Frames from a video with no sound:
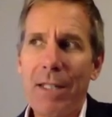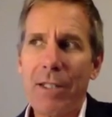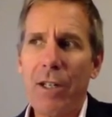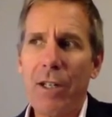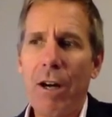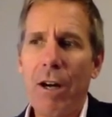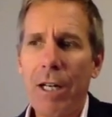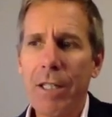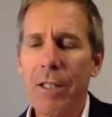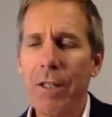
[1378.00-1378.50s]

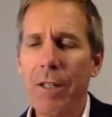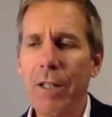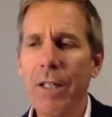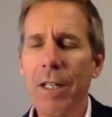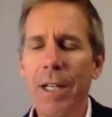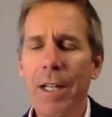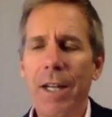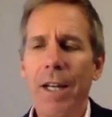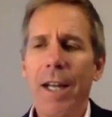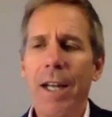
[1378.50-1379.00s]
best
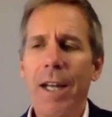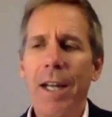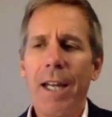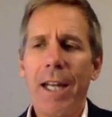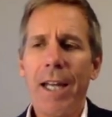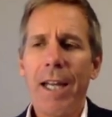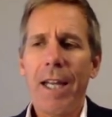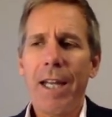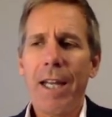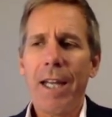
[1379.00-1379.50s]
doctor,
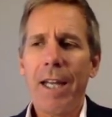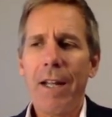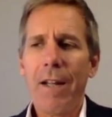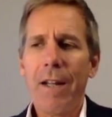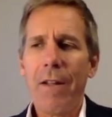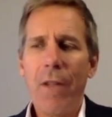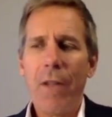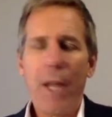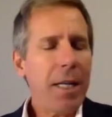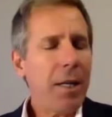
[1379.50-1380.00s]

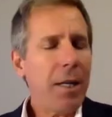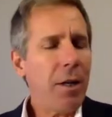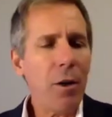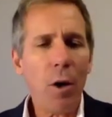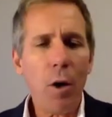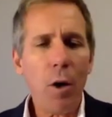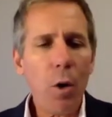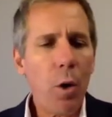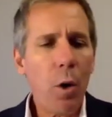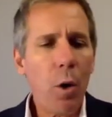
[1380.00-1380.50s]
they didn't
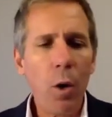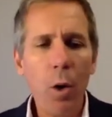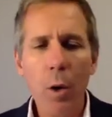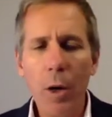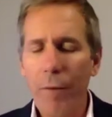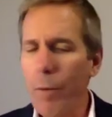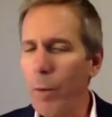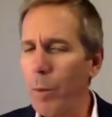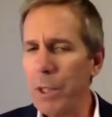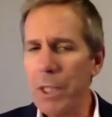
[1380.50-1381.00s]
know
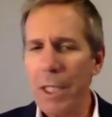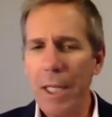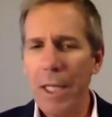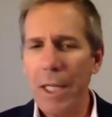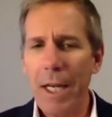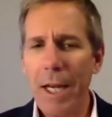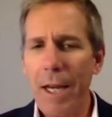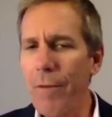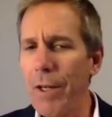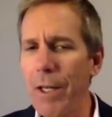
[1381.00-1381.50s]
who, if it was
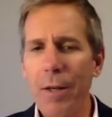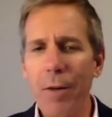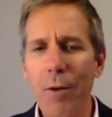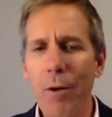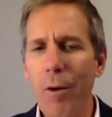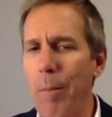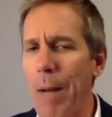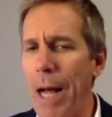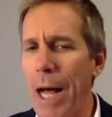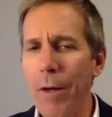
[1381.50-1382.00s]
Kevin
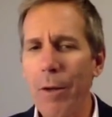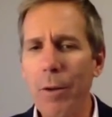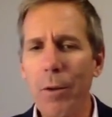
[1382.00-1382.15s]
or